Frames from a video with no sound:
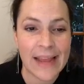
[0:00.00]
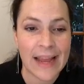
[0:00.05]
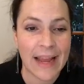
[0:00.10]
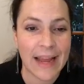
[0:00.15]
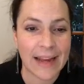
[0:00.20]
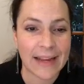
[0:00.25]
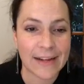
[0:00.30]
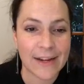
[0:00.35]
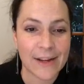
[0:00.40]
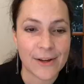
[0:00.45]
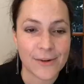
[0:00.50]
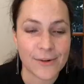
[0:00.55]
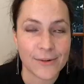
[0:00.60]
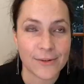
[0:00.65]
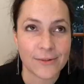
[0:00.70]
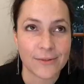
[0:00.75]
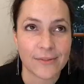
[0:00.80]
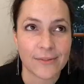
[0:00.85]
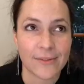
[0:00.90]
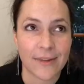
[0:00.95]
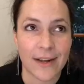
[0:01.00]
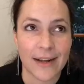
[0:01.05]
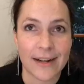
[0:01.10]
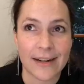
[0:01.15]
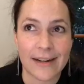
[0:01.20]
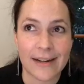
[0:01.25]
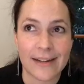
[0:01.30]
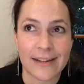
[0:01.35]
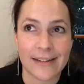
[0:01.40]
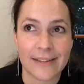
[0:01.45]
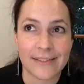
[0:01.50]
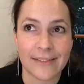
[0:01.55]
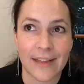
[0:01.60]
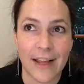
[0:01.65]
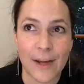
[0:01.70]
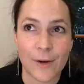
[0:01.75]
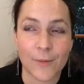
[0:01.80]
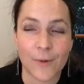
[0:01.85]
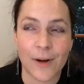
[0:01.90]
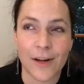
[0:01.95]
I know
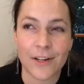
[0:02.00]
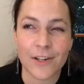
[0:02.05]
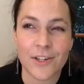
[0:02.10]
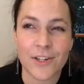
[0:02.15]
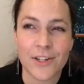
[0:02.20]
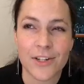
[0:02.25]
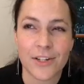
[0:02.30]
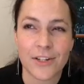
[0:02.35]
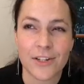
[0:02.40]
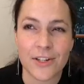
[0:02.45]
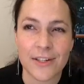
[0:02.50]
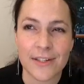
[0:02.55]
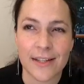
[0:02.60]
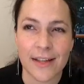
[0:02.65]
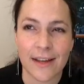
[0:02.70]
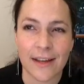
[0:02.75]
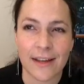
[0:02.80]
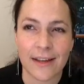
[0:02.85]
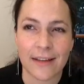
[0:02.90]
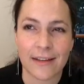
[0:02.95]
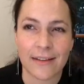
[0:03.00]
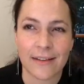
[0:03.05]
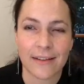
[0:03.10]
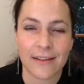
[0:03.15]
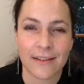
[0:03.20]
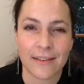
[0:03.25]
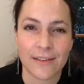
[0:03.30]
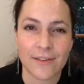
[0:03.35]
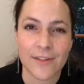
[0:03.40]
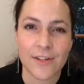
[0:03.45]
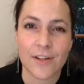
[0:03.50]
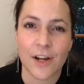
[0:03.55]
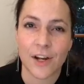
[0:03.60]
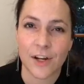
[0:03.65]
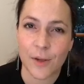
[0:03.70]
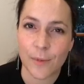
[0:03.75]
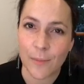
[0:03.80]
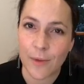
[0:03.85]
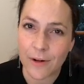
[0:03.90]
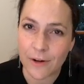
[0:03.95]
I watched, there's a
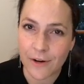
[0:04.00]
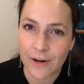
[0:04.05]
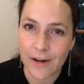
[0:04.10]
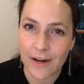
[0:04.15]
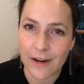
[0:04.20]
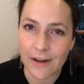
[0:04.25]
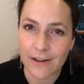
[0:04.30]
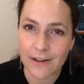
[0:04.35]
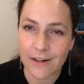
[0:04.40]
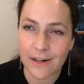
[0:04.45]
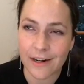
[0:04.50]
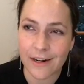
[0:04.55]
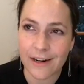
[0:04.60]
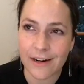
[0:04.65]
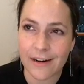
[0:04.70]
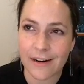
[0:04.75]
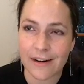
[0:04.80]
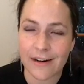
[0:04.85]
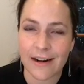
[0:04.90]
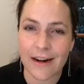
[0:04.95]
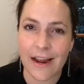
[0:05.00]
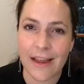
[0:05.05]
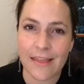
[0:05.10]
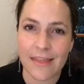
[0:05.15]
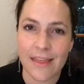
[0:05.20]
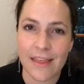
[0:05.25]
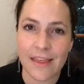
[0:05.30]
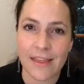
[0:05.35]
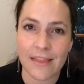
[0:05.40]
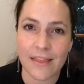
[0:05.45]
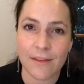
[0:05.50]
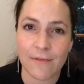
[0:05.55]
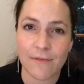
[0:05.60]
documentary on her, and then the